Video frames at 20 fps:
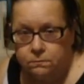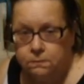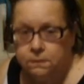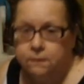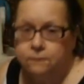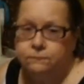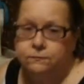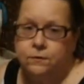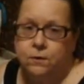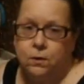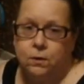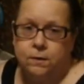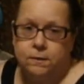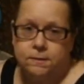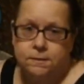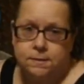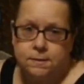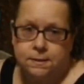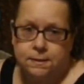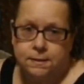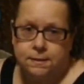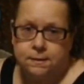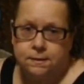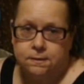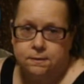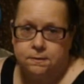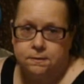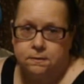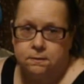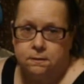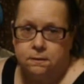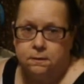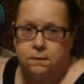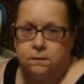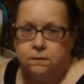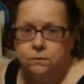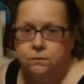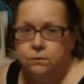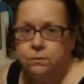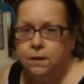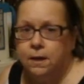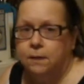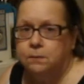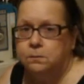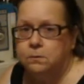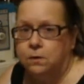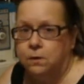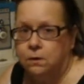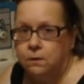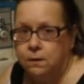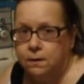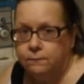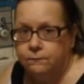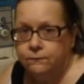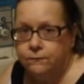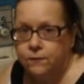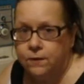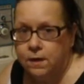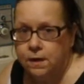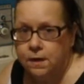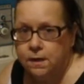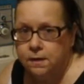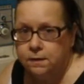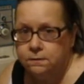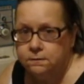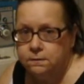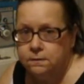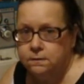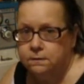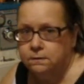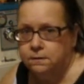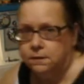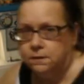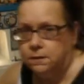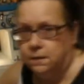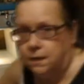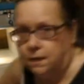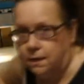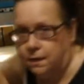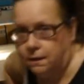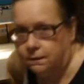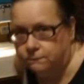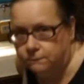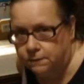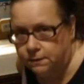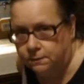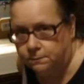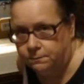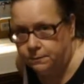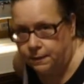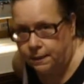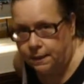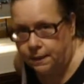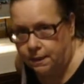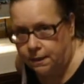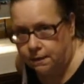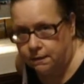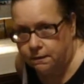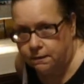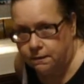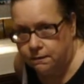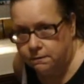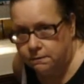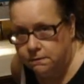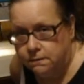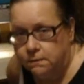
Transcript: Well, of course it is. You got more up front than you have in the back.